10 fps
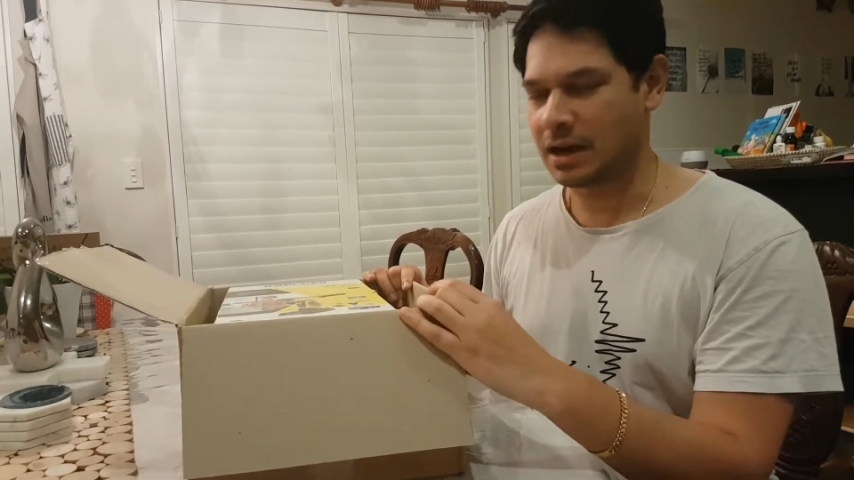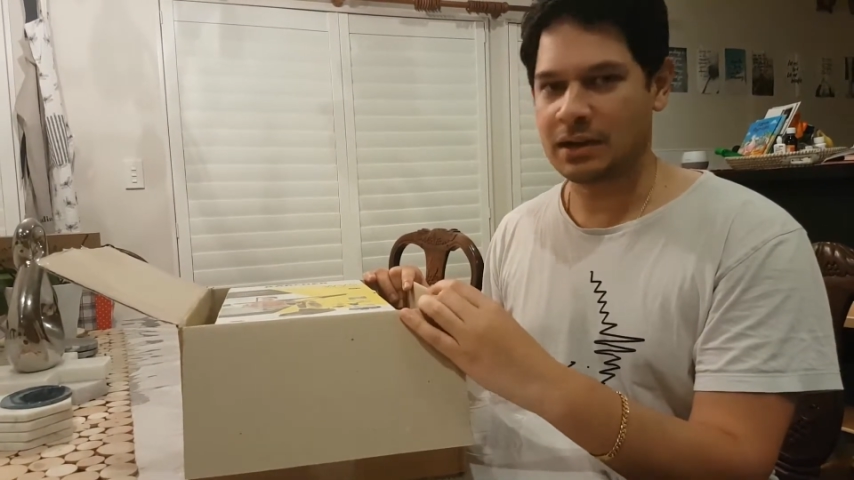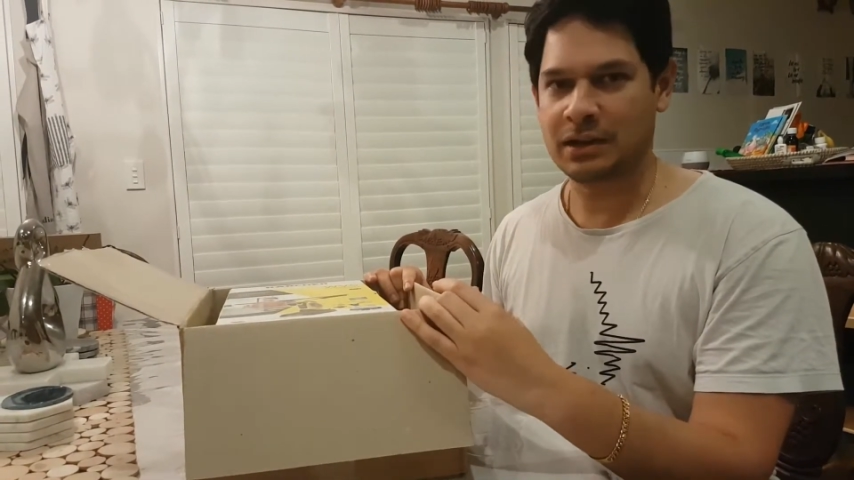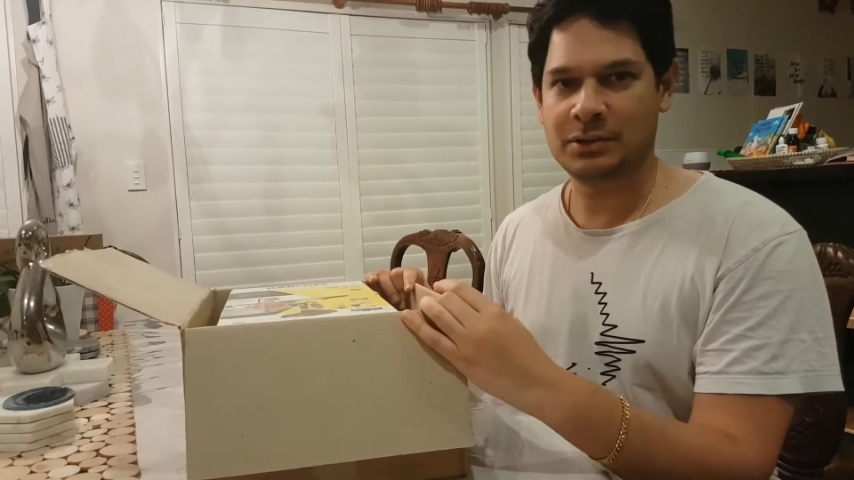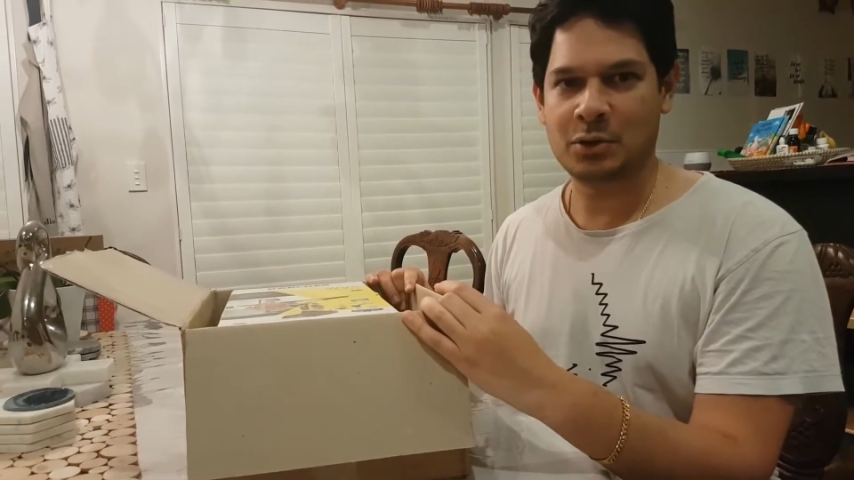I
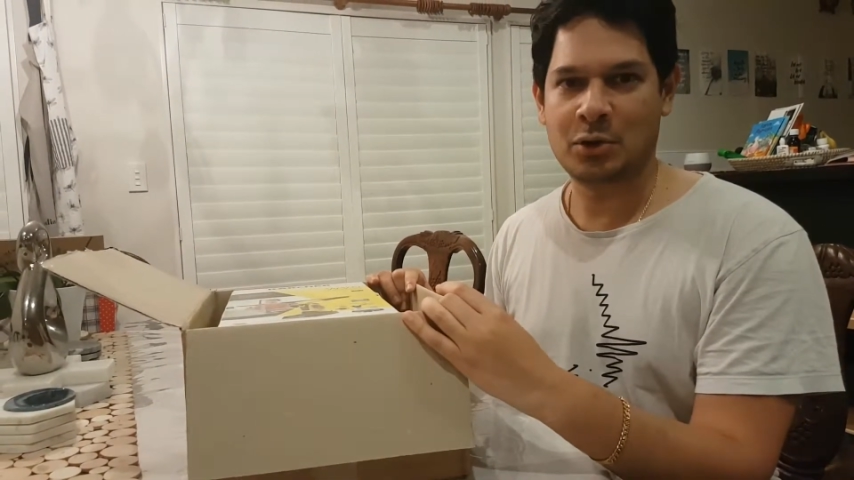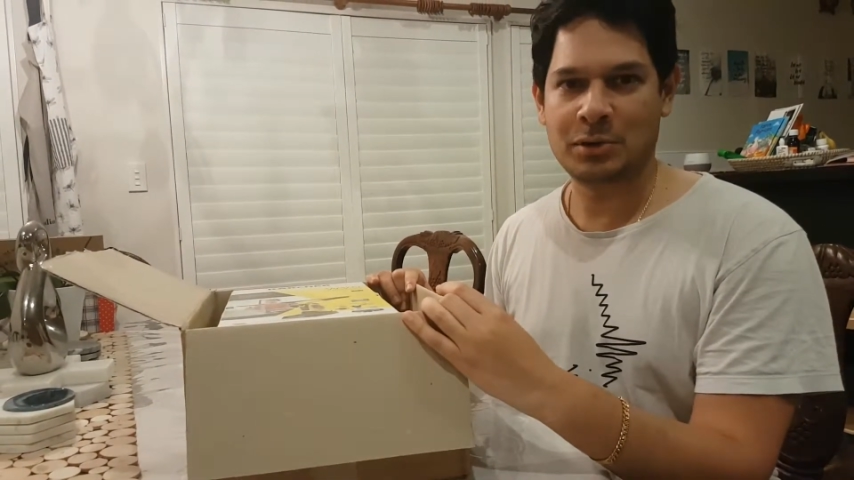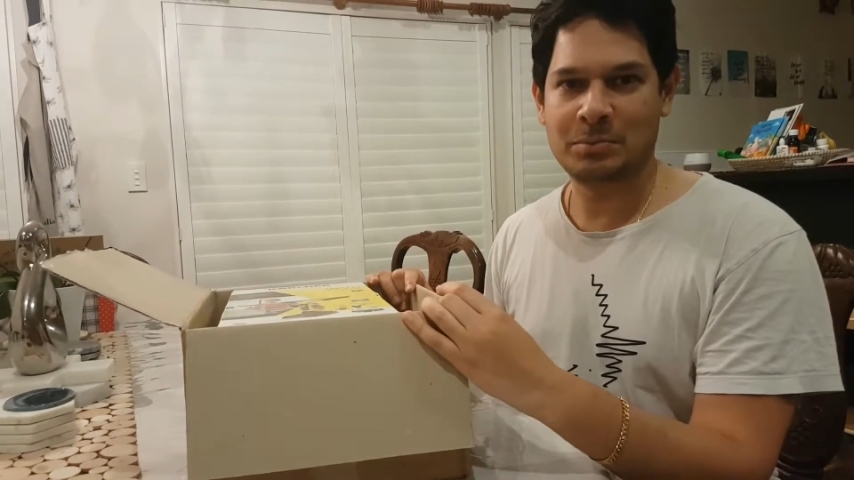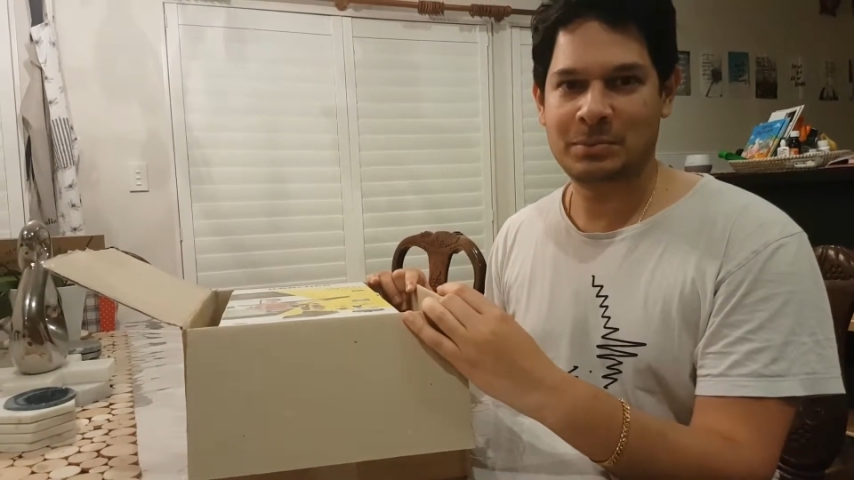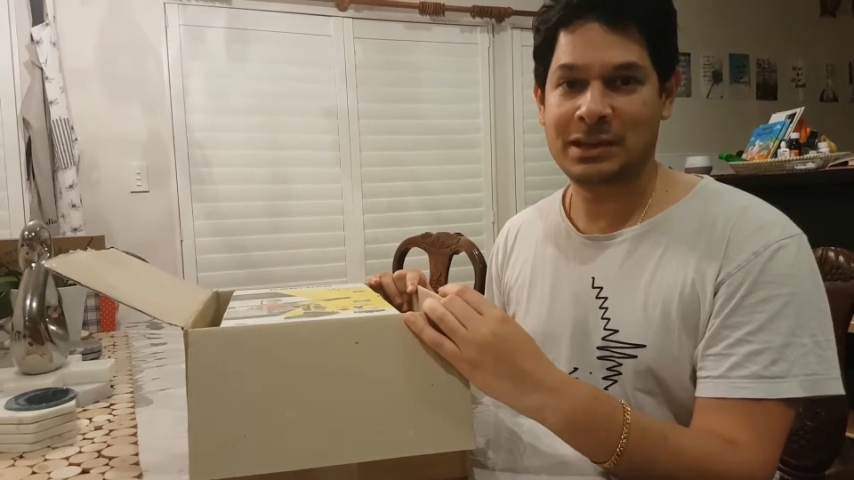like to call
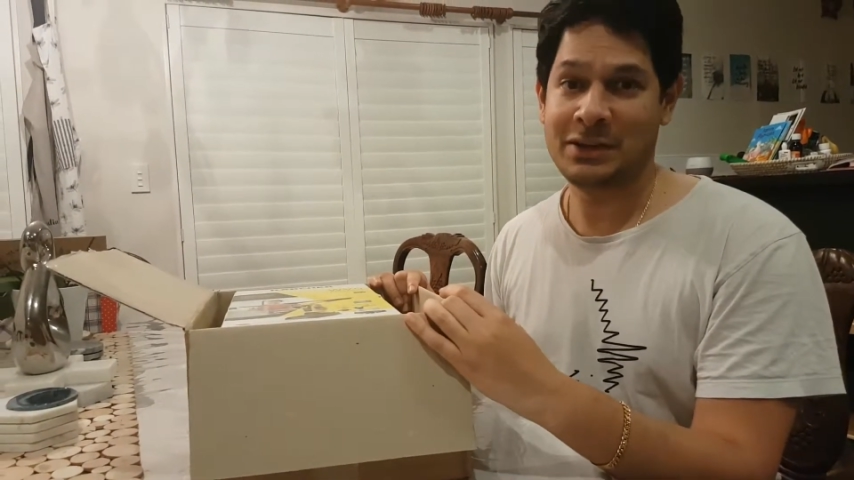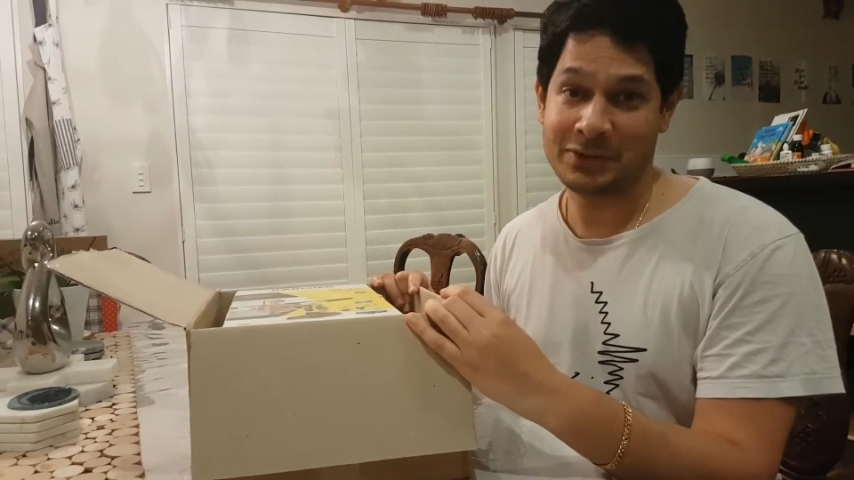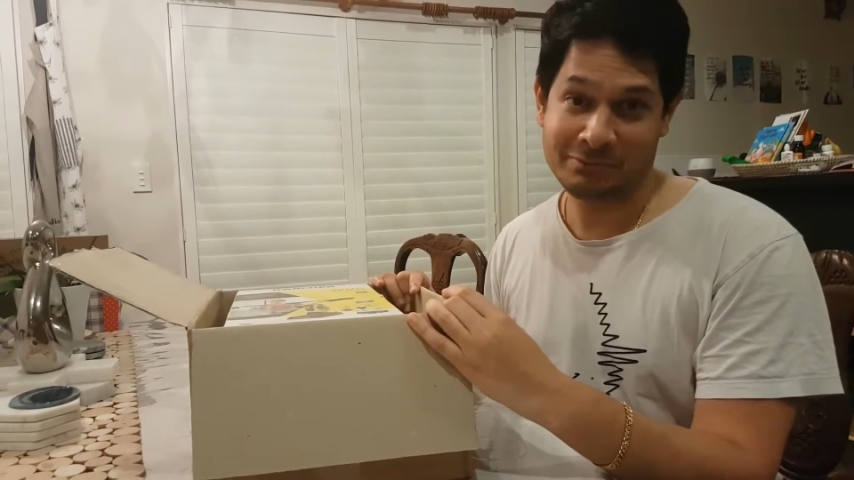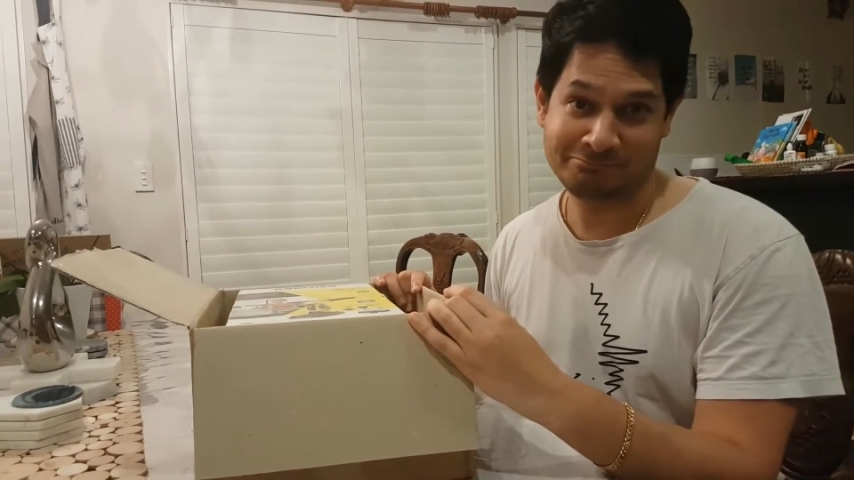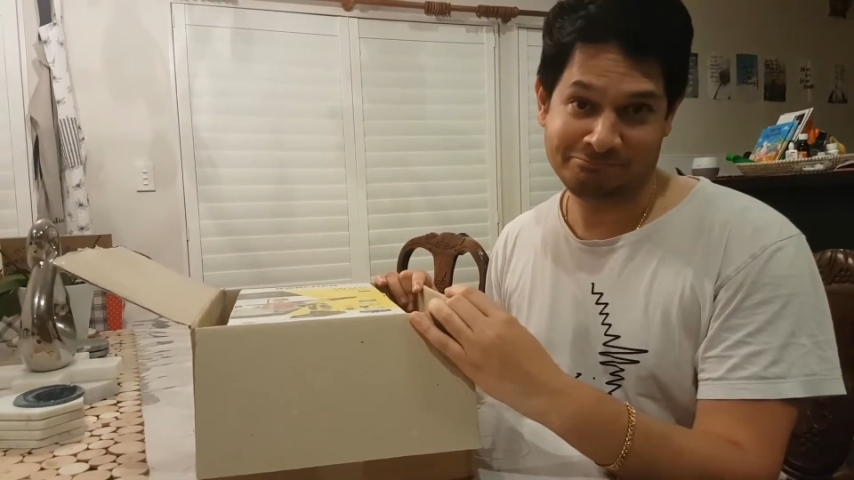him, Kevin.